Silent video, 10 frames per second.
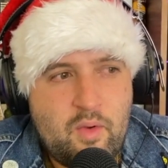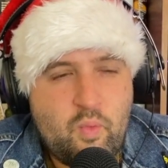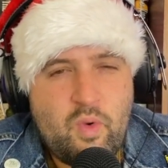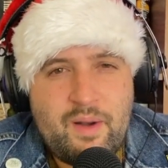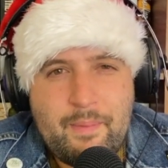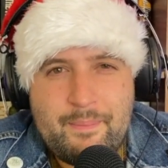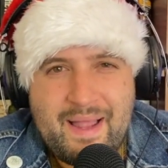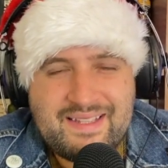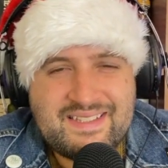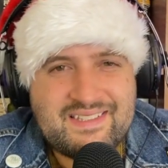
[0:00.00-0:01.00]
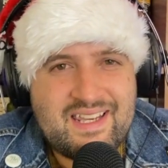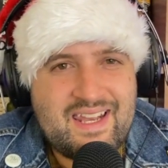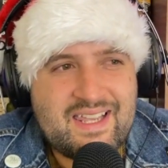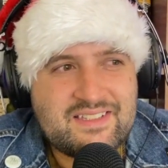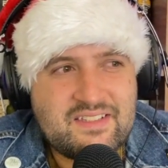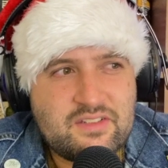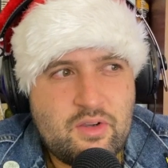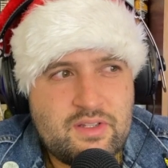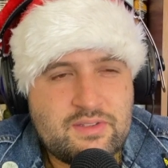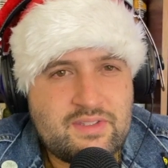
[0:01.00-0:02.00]
What I'm about to say next is
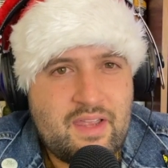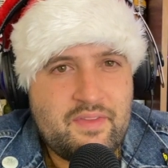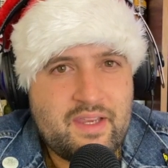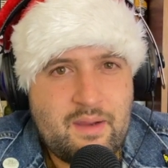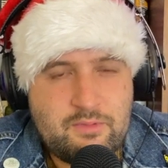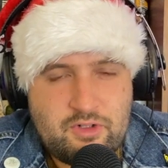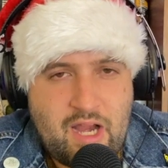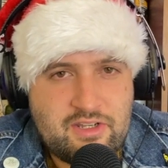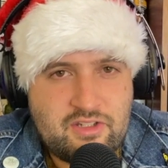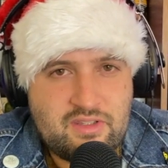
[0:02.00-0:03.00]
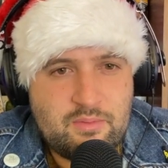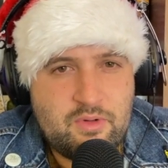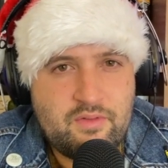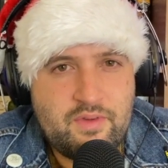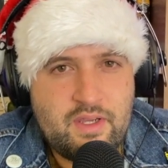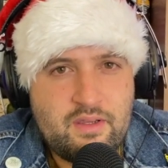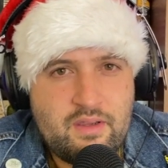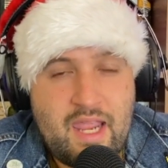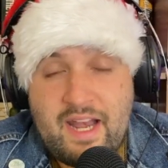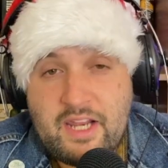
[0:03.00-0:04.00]
going to sound like I'm trashing the movie,
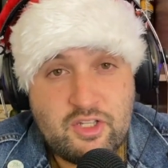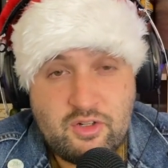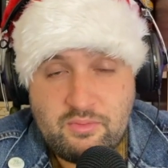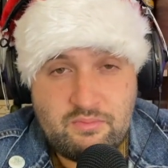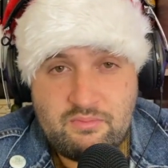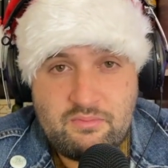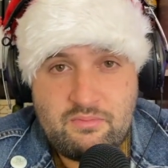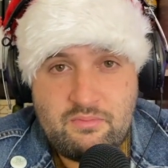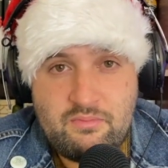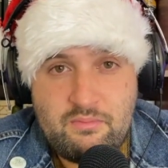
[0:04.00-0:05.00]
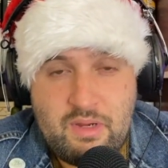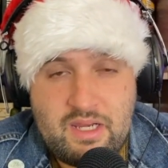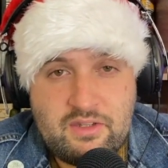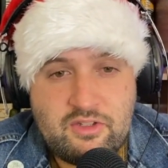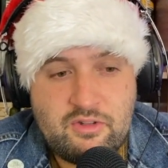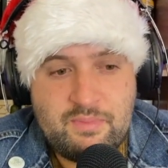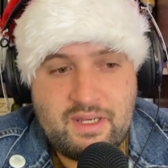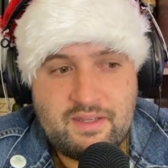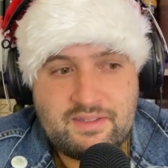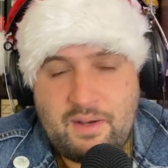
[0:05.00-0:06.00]
and I don't mean to,
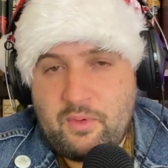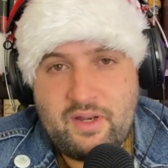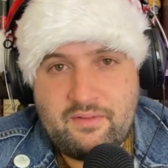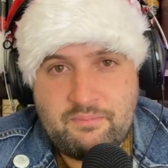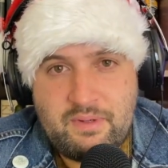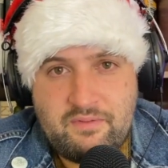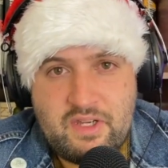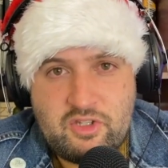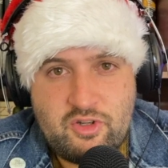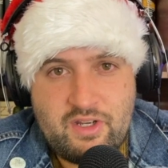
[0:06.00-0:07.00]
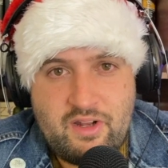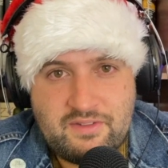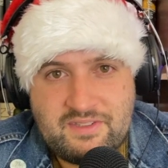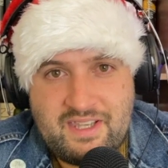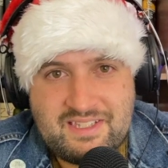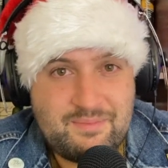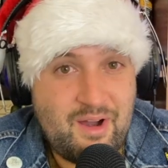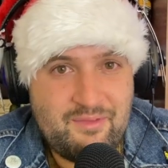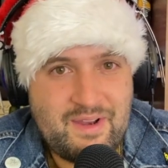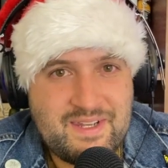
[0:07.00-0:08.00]
because I wouldn't be featuring it on SLAYsmr
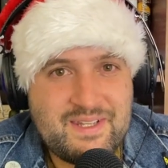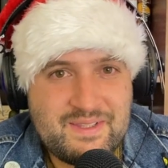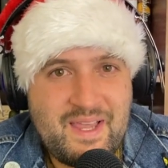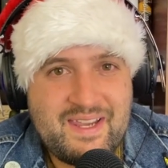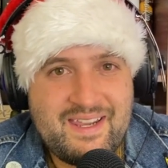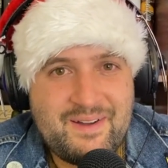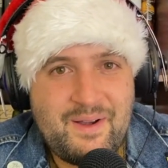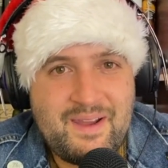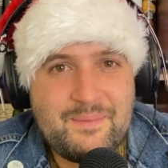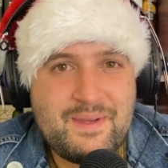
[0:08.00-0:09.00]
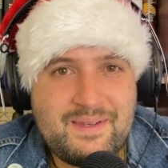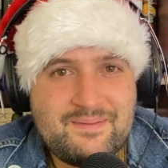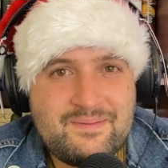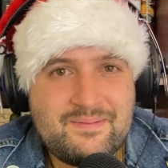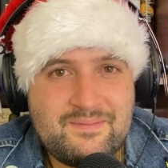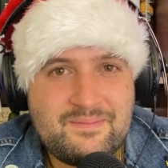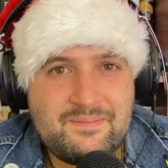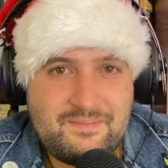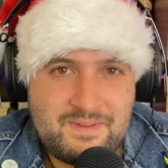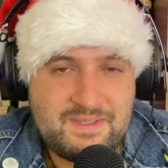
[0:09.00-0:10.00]
if I didn't like it, right? I mean,
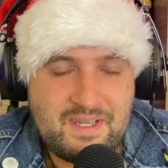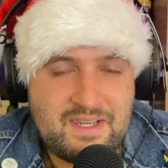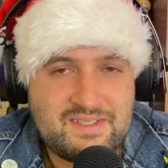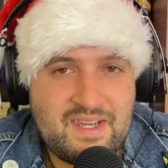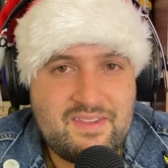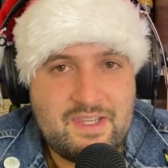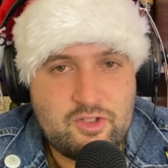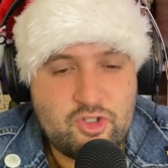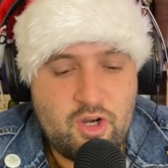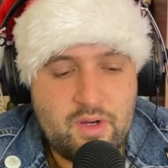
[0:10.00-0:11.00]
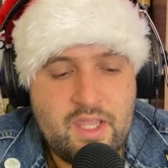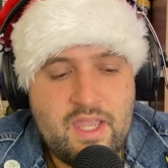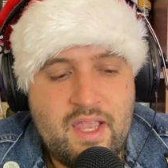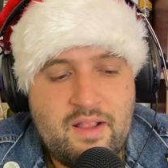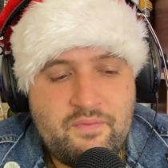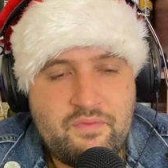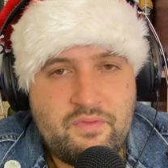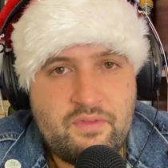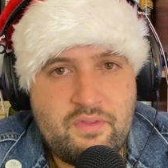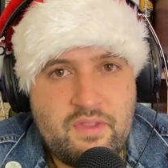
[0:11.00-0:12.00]
it's like I say in the intro,
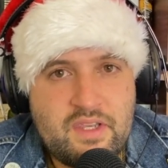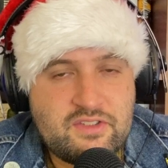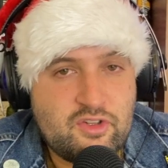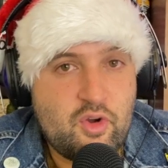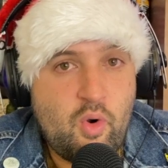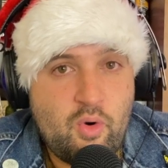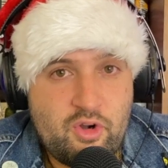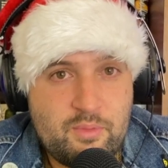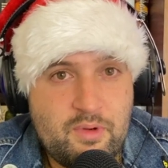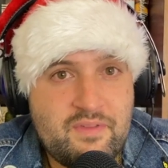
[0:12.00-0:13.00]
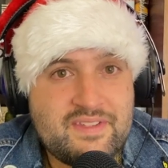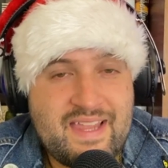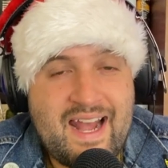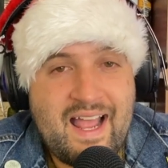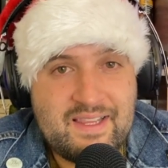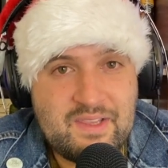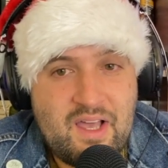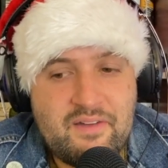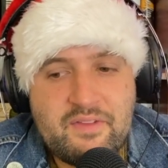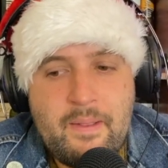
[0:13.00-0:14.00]
these are horror movies that I
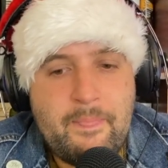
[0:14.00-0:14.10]
love,